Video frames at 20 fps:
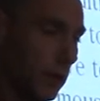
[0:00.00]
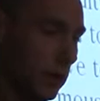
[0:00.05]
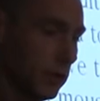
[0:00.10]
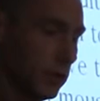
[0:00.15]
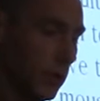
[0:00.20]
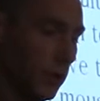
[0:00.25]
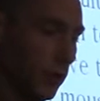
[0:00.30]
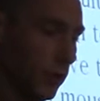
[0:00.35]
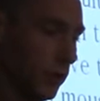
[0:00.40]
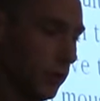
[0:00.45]

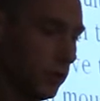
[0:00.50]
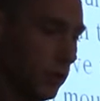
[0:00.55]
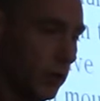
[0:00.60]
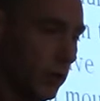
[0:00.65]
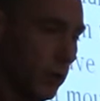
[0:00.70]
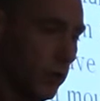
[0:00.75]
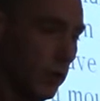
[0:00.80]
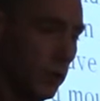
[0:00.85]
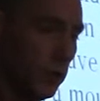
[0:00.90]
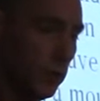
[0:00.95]
So we're used
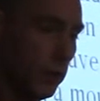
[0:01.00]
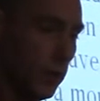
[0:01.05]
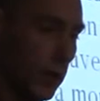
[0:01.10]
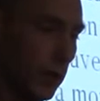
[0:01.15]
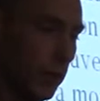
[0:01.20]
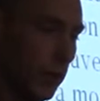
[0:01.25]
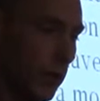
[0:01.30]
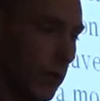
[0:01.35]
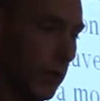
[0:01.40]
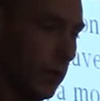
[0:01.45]
to it,
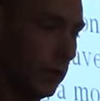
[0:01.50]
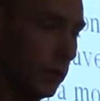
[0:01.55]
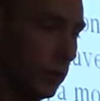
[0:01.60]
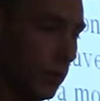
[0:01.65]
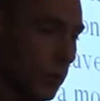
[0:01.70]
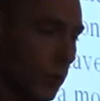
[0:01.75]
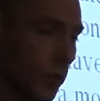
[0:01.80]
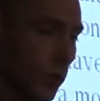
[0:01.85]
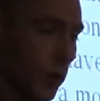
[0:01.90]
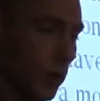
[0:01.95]
Windows
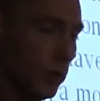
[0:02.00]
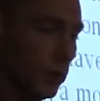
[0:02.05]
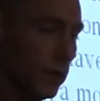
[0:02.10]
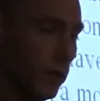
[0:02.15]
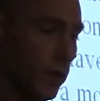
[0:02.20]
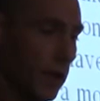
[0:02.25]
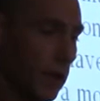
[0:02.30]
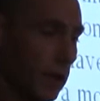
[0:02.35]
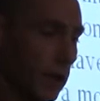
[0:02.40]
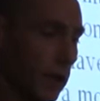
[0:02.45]
1.0 was
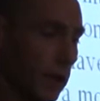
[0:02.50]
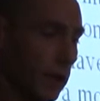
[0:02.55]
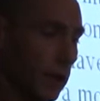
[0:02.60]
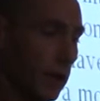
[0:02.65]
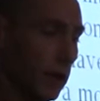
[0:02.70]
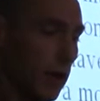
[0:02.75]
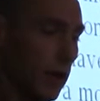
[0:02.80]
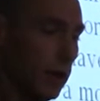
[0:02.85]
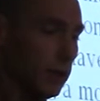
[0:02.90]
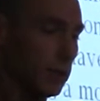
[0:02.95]
finally
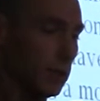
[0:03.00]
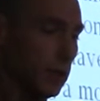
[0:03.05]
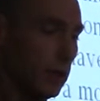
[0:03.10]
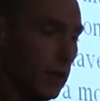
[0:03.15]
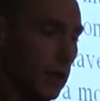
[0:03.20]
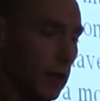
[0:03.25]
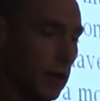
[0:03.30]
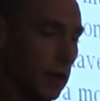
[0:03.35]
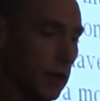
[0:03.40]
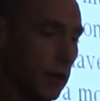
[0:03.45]
declared
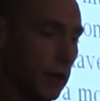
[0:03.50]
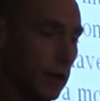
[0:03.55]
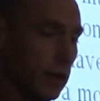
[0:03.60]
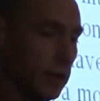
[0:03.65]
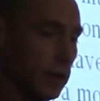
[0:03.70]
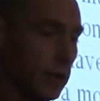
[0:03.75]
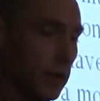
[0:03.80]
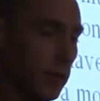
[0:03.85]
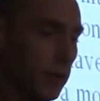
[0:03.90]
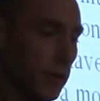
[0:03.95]
obsolete on
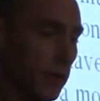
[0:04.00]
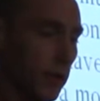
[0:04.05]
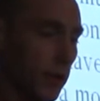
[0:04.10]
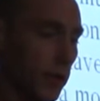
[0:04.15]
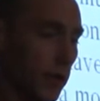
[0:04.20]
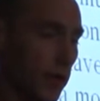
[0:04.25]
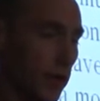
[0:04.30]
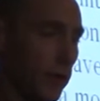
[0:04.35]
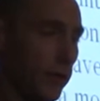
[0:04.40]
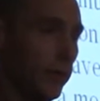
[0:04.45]
December
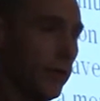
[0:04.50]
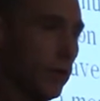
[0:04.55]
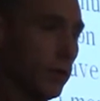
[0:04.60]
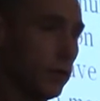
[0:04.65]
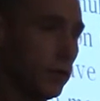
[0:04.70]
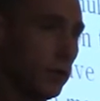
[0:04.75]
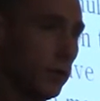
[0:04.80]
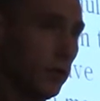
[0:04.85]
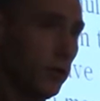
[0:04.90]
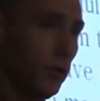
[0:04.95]

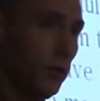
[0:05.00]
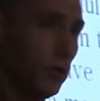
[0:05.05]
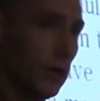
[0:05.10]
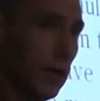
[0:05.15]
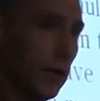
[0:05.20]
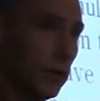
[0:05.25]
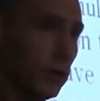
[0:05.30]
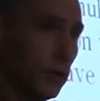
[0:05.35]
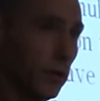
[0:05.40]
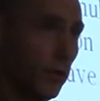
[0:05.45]
31st,
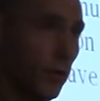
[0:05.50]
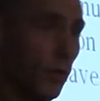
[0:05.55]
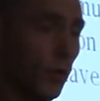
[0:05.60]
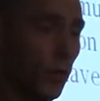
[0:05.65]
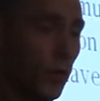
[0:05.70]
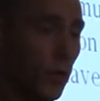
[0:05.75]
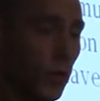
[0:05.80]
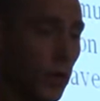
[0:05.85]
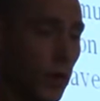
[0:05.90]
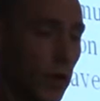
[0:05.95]

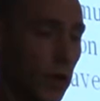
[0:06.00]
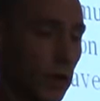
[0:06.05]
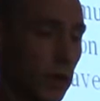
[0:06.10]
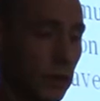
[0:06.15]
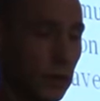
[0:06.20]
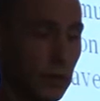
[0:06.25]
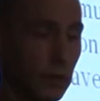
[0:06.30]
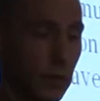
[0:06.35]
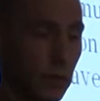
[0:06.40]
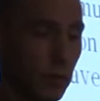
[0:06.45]
2001
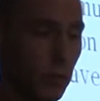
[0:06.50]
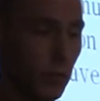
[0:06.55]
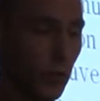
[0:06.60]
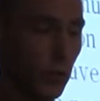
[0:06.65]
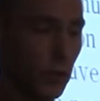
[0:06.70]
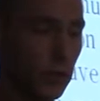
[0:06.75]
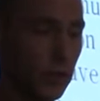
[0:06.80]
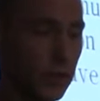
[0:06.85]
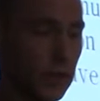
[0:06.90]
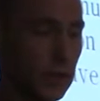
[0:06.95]
more
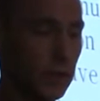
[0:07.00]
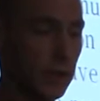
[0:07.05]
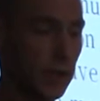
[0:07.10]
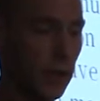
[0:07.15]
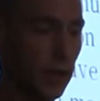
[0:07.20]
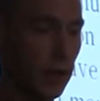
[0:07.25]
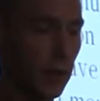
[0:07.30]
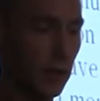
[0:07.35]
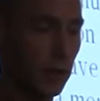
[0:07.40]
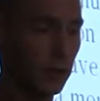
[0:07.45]
than
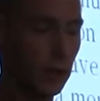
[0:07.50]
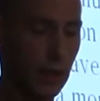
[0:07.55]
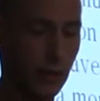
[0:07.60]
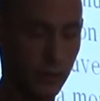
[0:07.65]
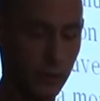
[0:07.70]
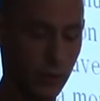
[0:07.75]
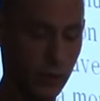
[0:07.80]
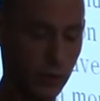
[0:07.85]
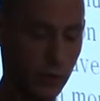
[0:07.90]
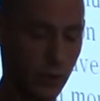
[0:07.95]
16 years
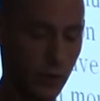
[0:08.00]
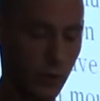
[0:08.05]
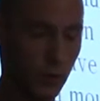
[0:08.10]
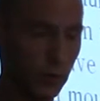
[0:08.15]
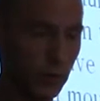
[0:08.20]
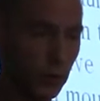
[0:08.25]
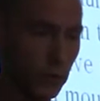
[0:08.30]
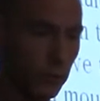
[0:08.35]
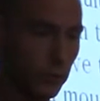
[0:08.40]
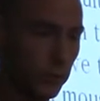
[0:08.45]
after its launch.